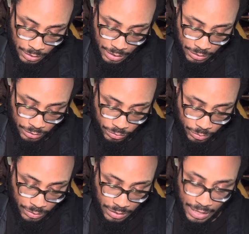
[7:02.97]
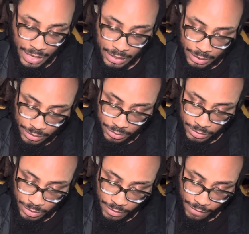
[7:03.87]
that's what that
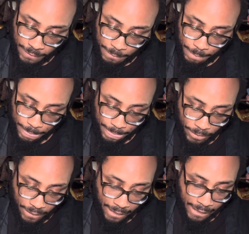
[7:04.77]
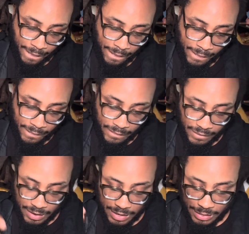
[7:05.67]
is. And
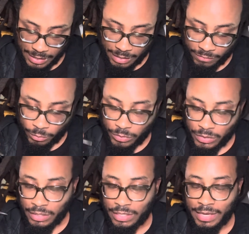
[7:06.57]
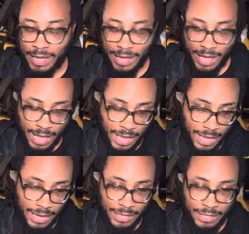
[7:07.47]
if you see
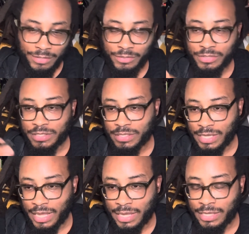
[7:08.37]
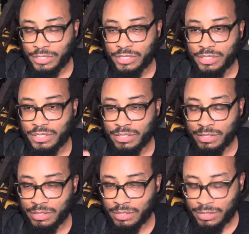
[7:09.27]
KI or CH,
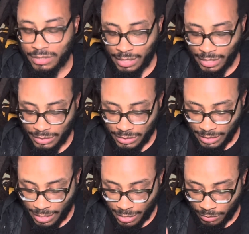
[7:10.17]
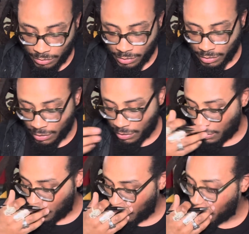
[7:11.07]
the CH sound
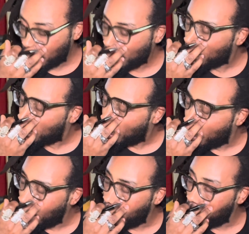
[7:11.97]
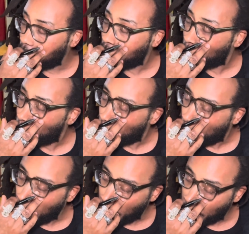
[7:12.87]
in talking about
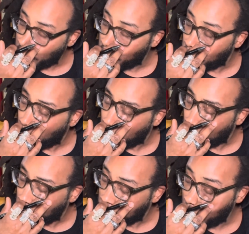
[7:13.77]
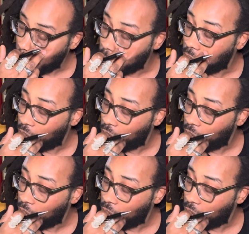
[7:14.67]
things and things of this nature,